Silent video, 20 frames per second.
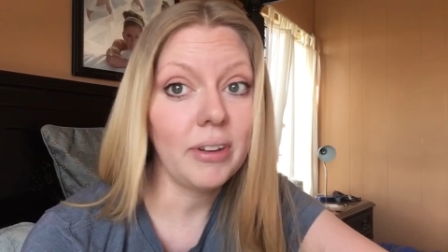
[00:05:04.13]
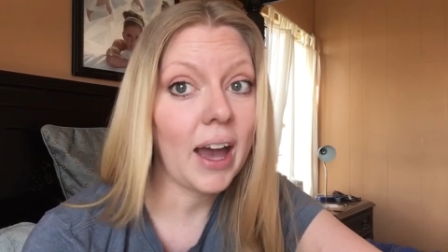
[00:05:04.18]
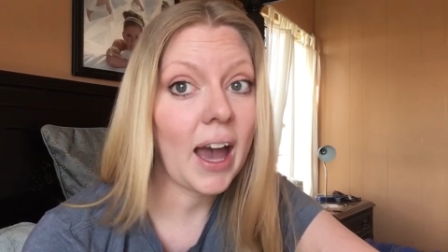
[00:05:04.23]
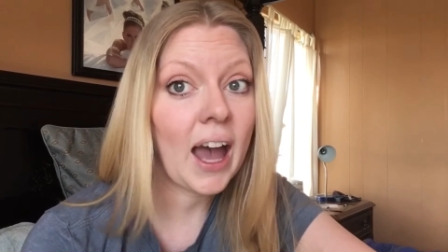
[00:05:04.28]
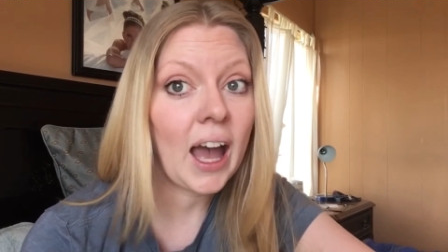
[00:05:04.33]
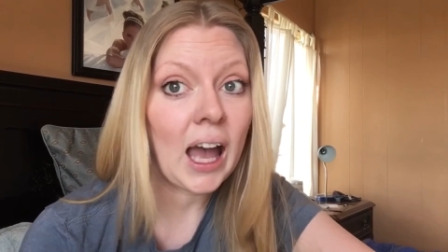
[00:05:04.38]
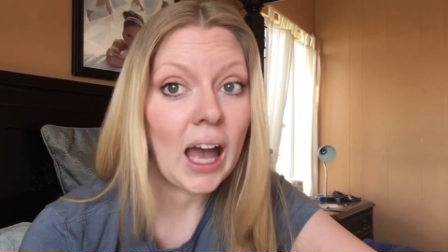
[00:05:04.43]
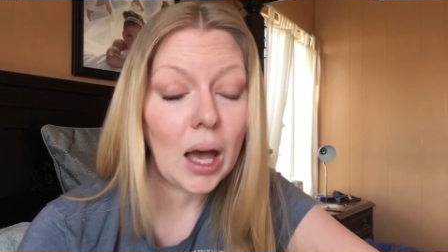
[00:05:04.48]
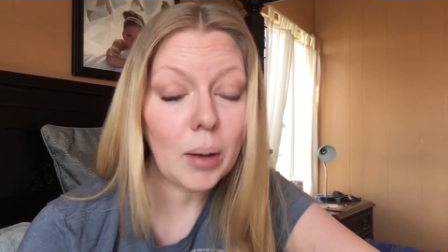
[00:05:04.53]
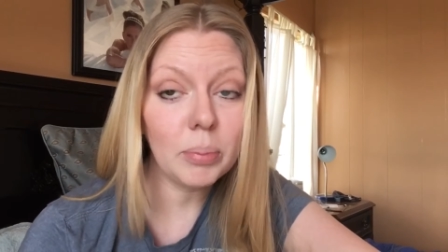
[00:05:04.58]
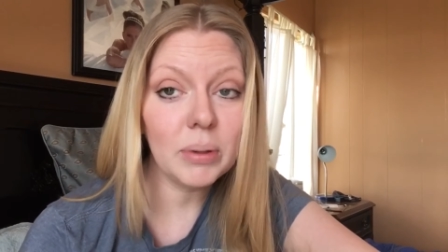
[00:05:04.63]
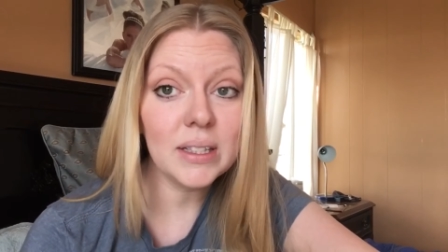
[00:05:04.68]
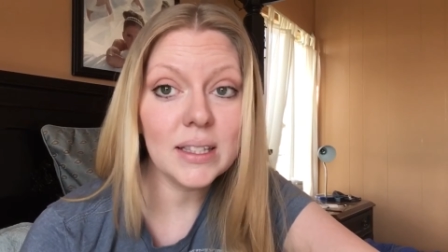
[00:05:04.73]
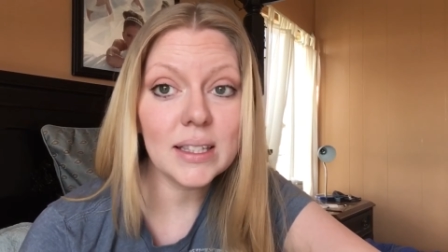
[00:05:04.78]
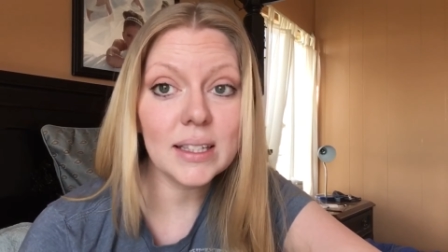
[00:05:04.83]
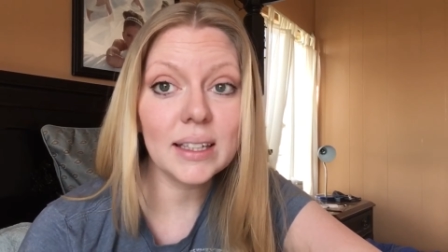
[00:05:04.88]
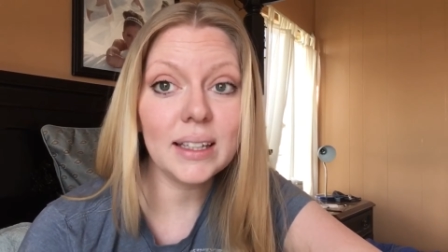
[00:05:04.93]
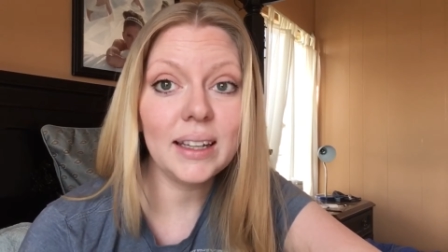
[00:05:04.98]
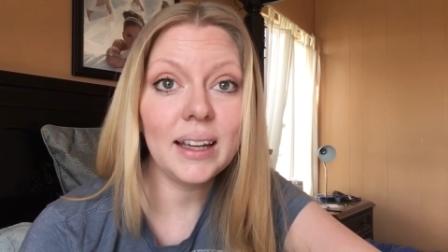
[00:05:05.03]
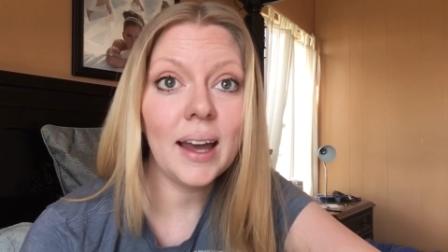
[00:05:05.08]
it
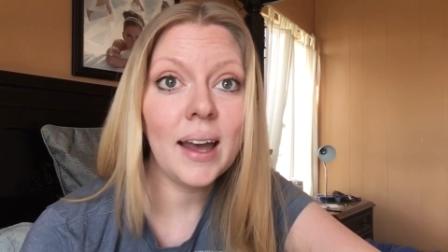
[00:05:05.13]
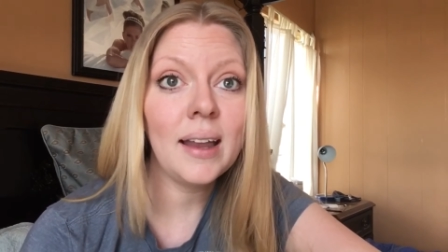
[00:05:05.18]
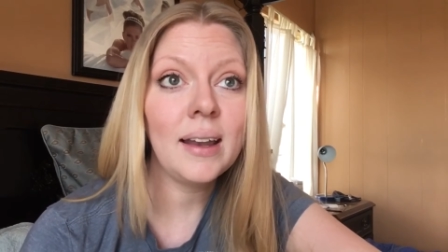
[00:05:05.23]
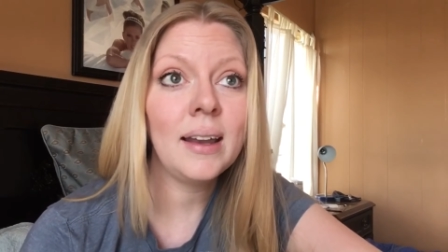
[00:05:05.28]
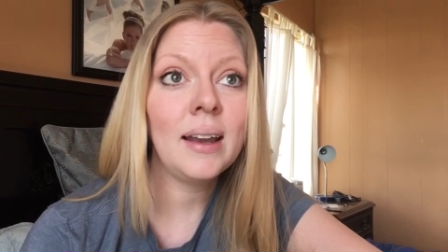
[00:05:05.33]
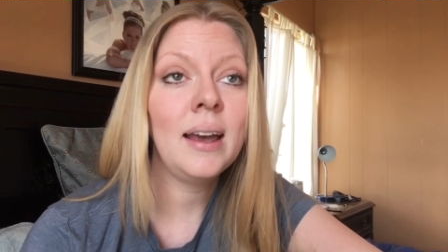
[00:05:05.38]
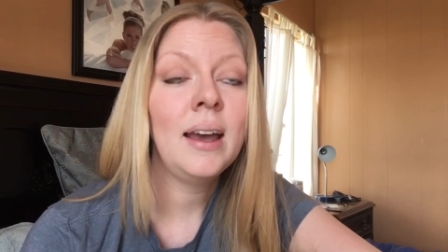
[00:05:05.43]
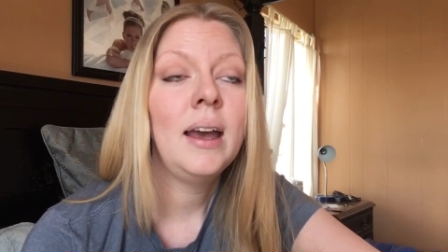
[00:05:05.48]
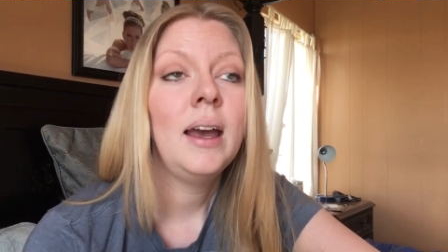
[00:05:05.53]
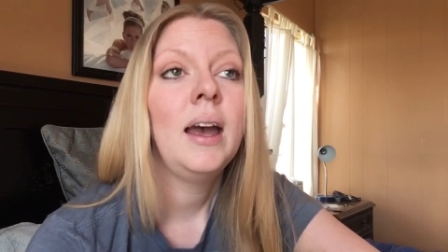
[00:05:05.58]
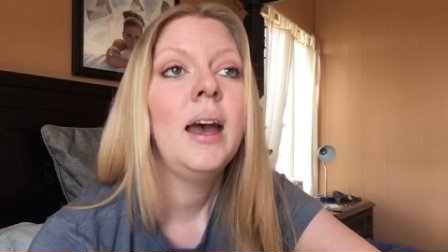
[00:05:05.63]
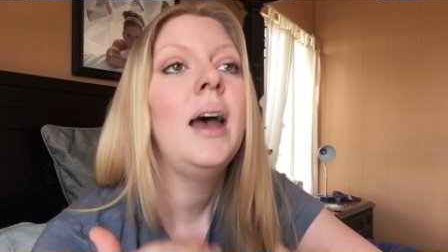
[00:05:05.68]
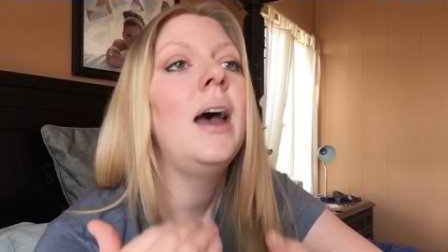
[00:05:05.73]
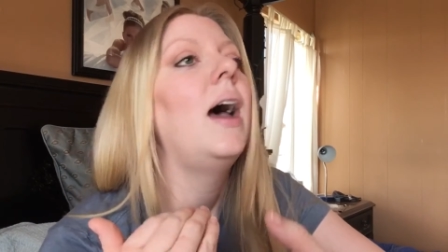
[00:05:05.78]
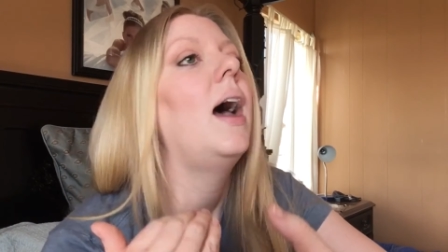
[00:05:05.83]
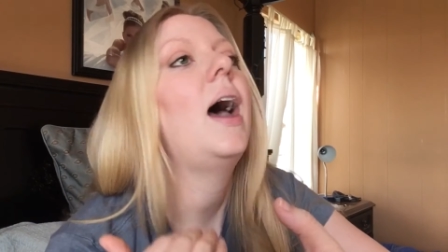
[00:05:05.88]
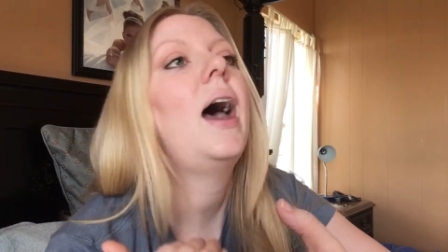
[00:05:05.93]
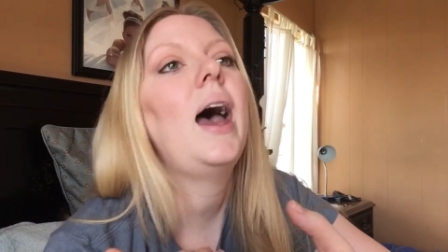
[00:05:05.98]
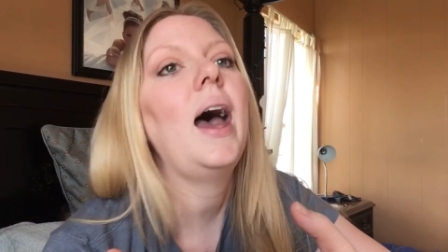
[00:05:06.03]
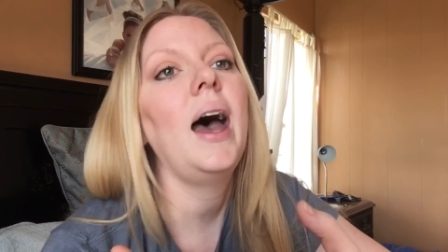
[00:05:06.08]
happens again,
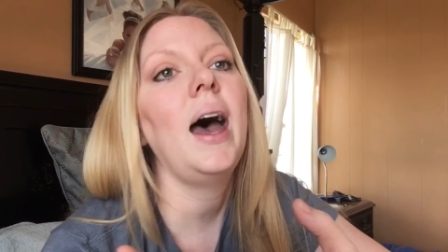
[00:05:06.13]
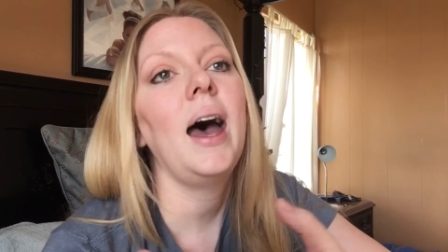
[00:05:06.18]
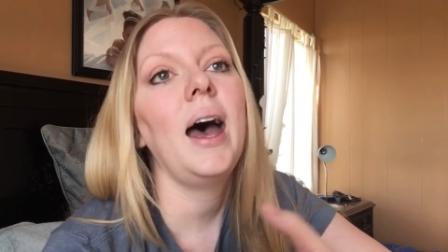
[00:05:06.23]
it